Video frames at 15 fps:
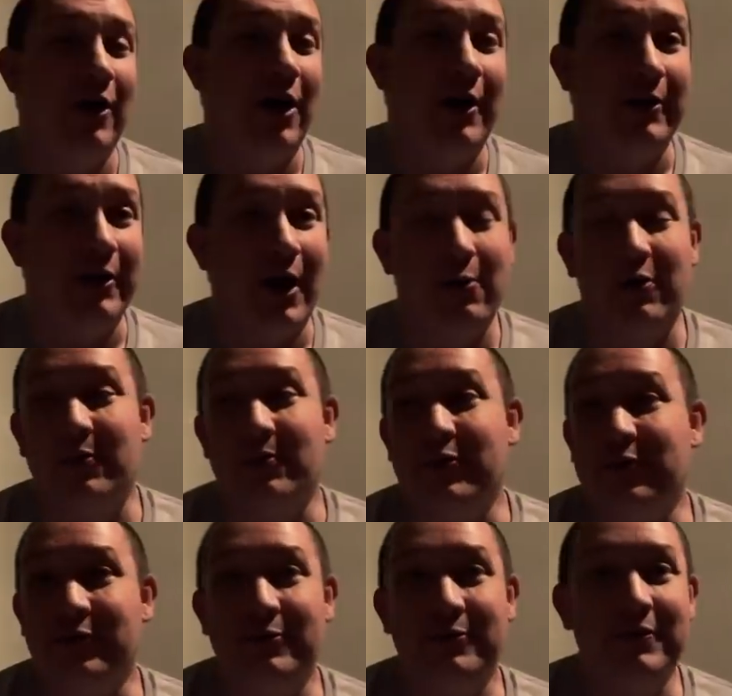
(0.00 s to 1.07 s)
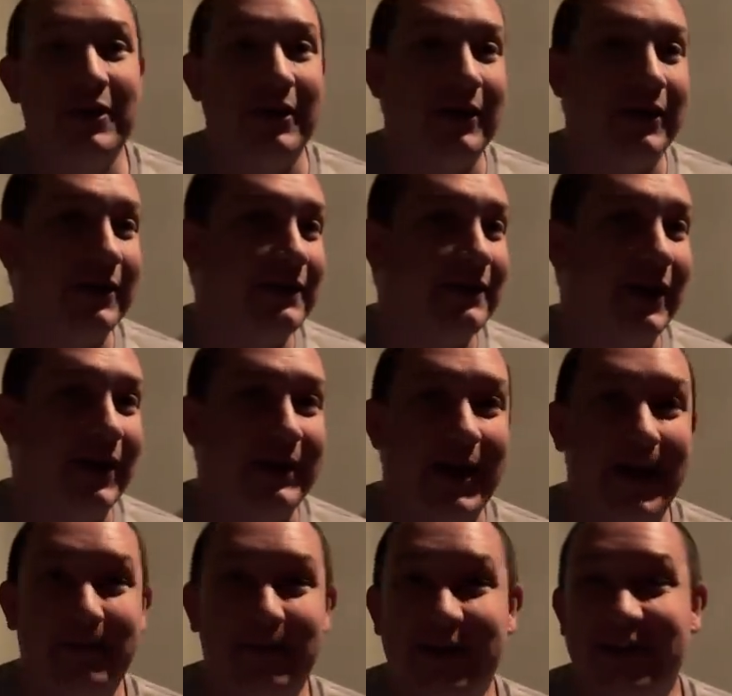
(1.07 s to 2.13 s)
on our moon, on
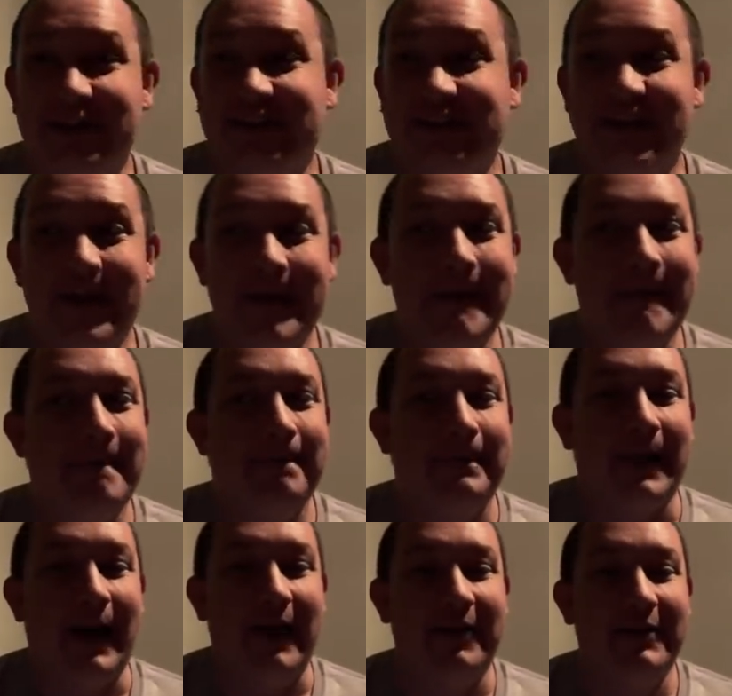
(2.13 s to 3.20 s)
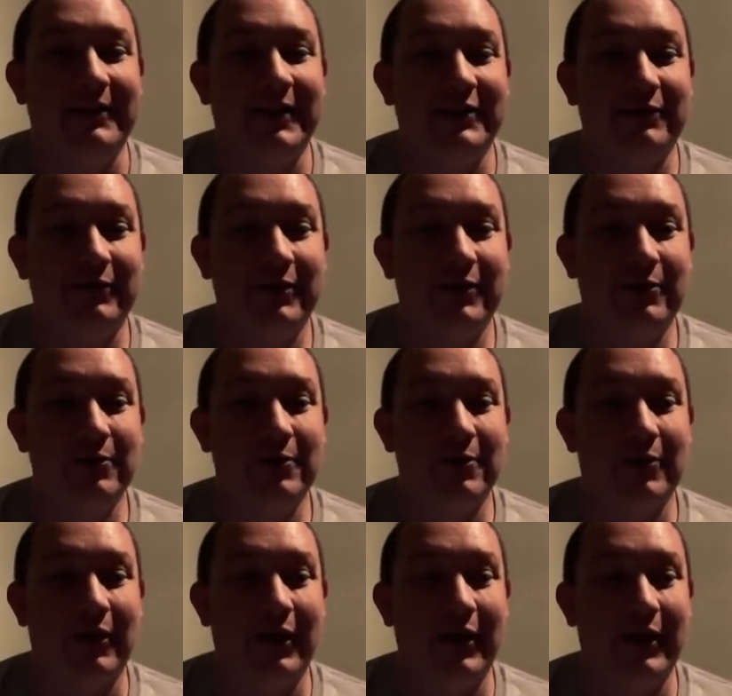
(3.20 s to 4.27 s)
Iapetus, I think that's really
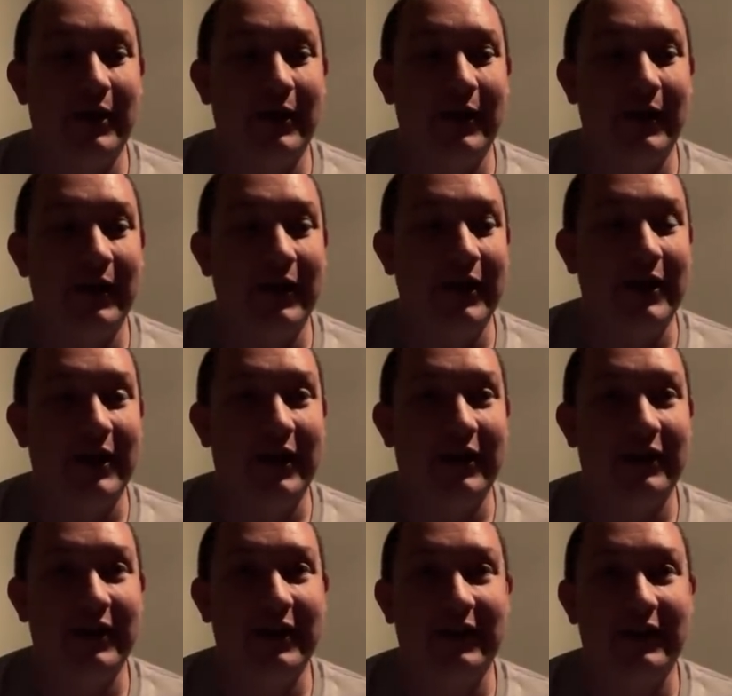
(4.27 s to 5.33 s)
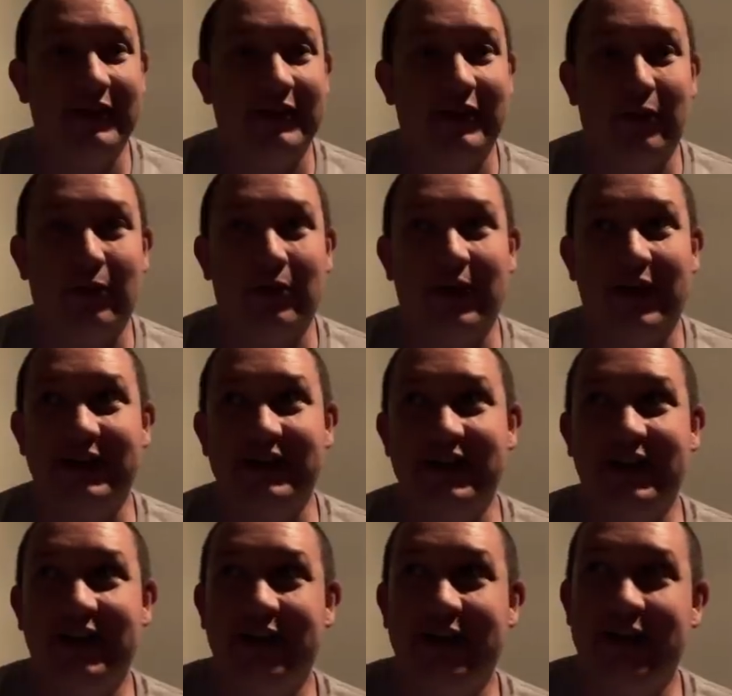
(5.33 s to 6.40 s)
cool. And I think that the whole
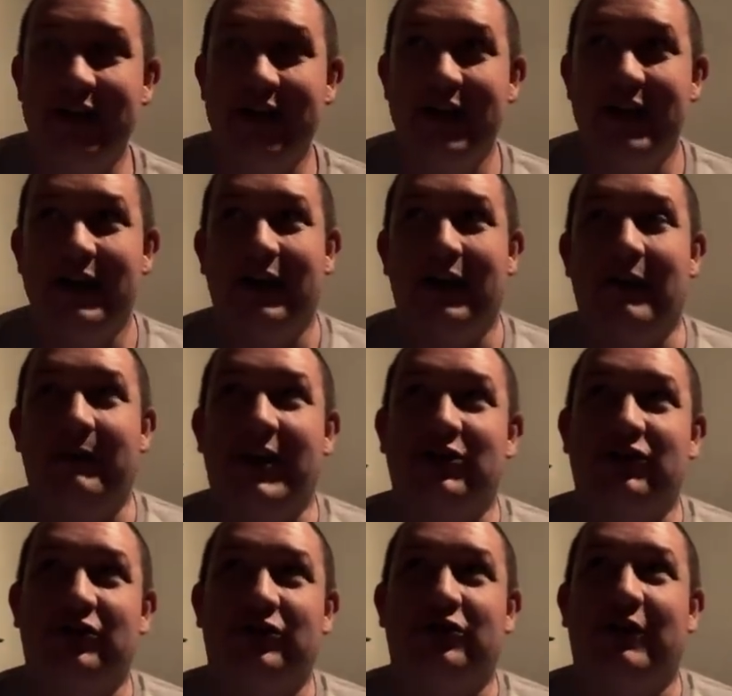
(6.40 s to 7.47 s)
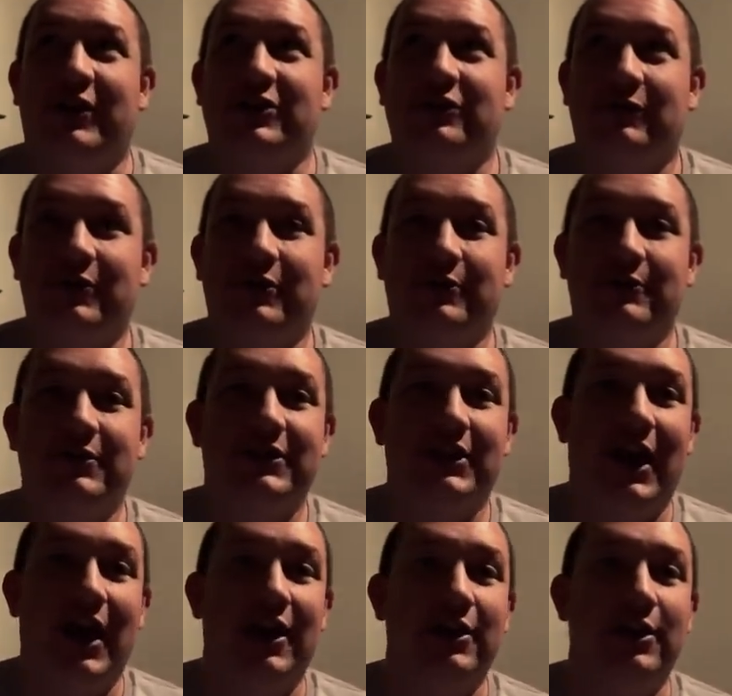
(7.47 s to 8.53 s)
idea of extraterrestrials
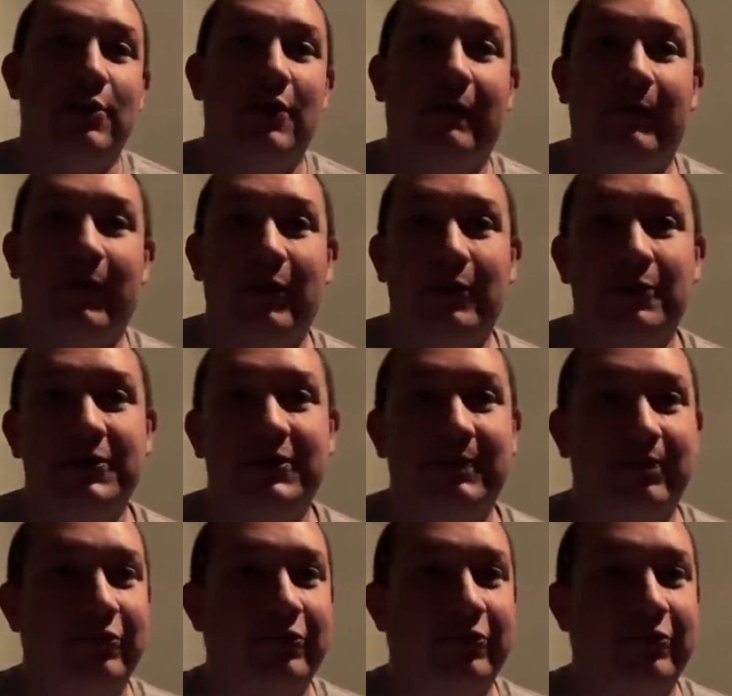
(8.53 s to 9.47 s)
and UFOs